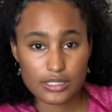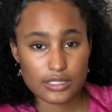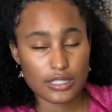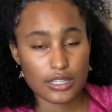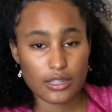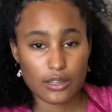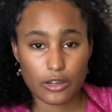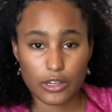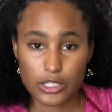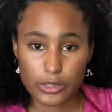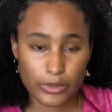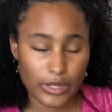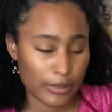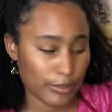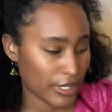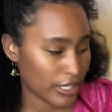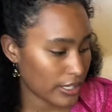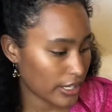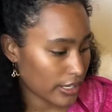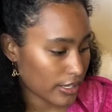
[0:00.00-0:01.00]
All the way up
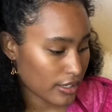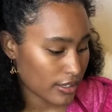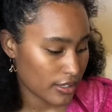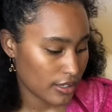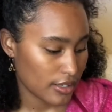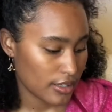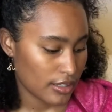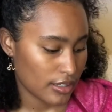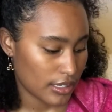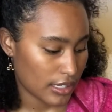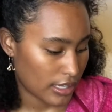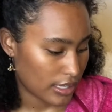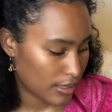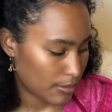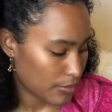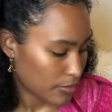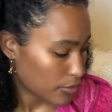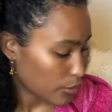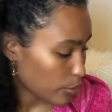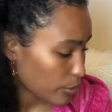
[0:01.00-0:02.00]
my leg.
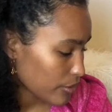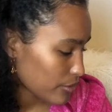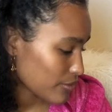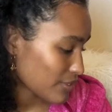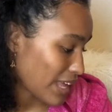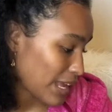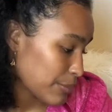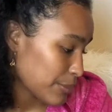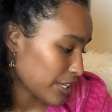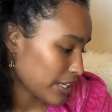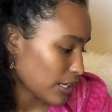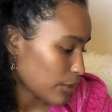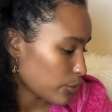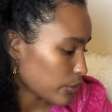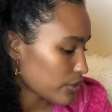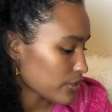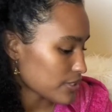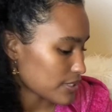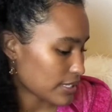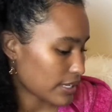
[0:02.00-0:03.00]
I
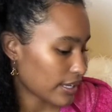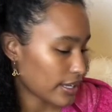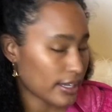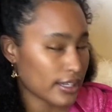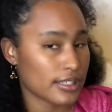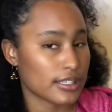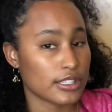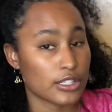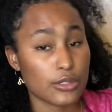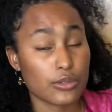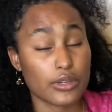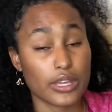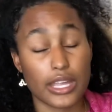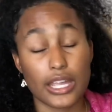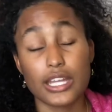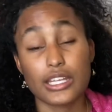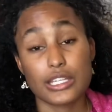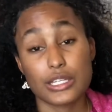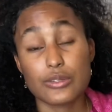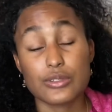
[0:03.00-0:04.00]
will say you
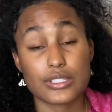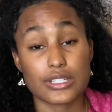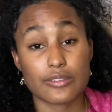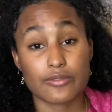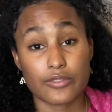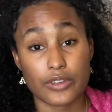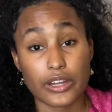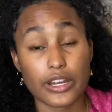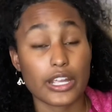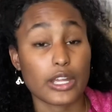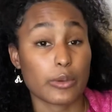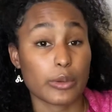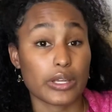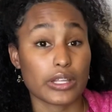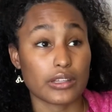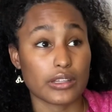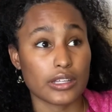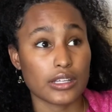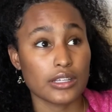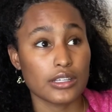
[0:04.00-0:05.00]
can use it very
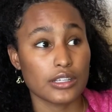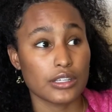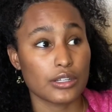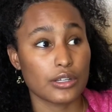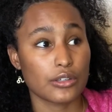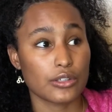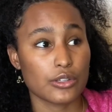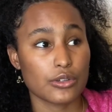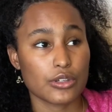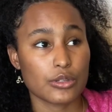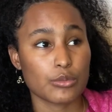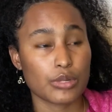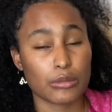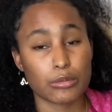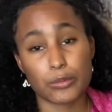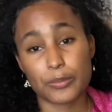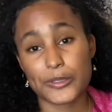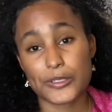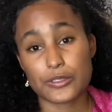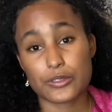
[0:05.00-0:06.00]
quickly. You know, you can
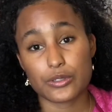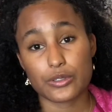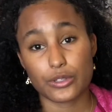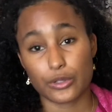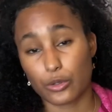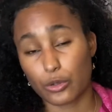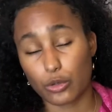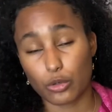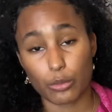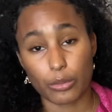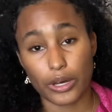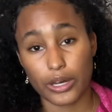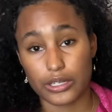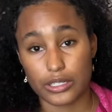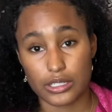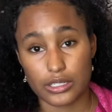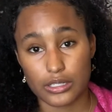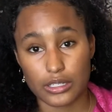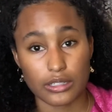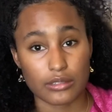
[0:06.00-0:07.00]
probably do your whole
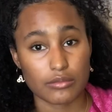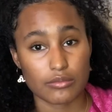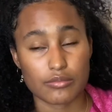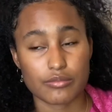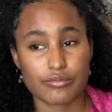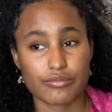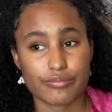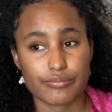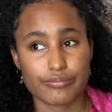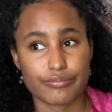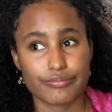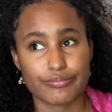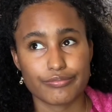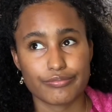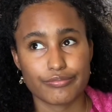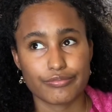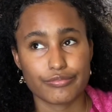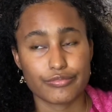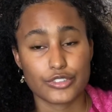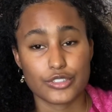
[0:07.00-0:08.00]
body in
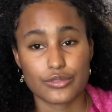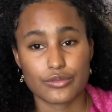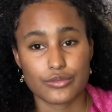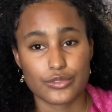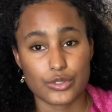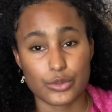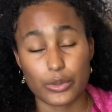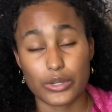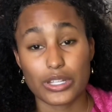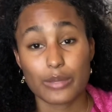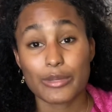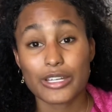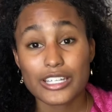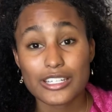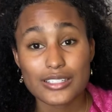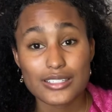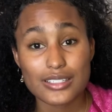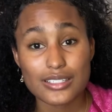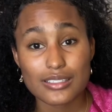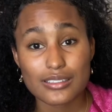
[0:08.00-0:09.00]
20
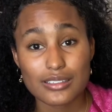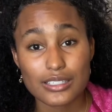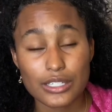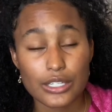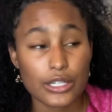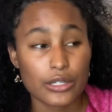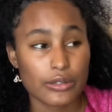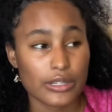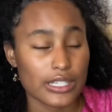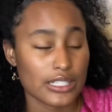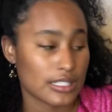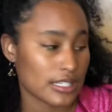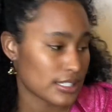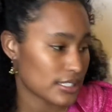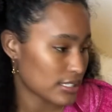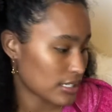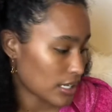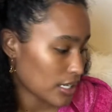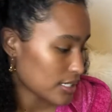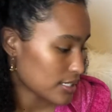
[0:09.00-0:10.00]
minutes. You know, it does
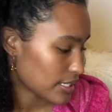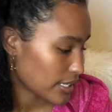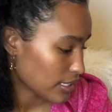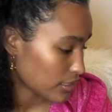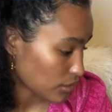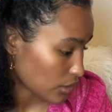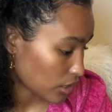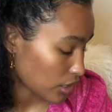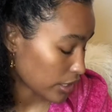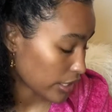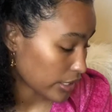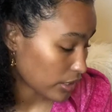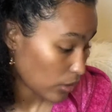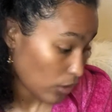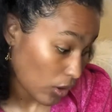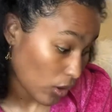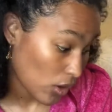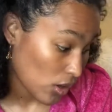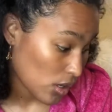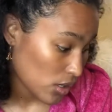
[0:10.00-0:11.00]
not take long at
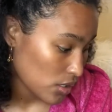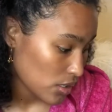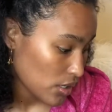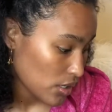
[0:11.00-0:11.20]
all.